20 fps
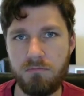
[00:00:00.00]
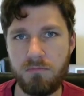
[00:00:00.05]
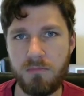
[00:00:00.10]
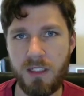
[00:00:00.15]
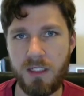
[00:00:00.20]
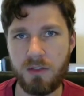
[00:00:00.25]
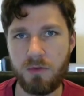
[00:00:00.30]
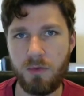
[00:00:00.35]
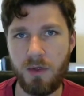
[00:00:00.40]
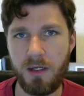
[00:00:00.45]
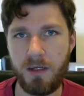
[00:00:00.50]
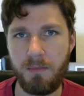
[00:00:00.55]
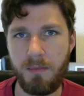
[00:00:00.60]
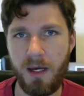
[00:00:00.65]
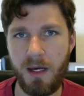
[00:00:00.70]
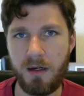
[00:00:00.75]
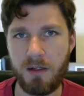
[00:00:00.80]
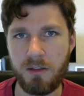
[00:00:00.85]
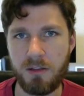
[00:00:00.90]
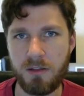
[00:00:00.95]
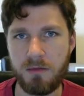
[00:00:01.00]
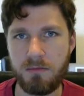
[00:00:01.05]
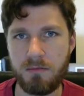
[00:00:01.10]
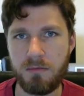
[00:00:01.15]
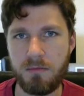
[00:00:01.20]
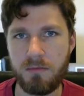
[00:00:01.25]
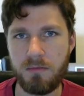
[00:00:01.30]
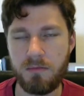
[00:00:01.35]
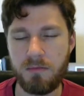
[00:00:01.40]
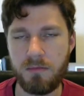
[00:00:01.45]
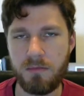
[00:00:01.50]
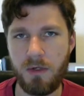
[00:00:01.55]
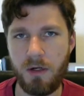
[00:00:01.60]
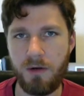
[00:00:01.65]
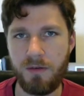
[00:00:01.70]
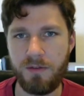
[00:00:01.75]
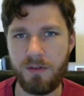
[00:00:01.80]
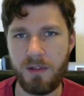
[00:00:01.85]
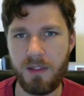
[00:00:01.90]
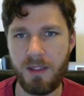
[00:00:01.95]
That's why it matters.
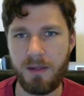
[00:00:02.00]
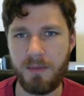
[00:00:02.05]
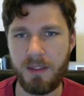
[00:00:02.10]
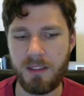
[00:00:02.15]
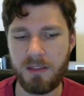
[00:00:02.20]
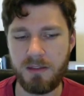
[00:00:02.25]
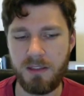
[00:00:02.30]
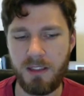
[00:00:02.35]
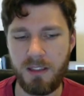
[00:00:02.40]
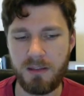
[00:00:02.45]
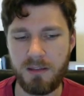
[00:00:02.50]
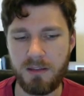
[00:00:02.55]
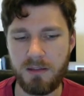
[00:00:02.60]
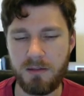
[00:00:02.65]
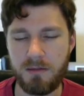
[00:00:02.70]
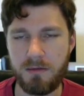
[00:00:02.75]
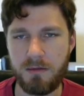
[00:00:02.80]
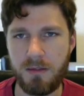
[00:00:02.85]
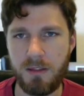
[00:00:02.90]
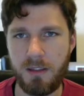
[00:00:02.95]
Hopefully that makes sense.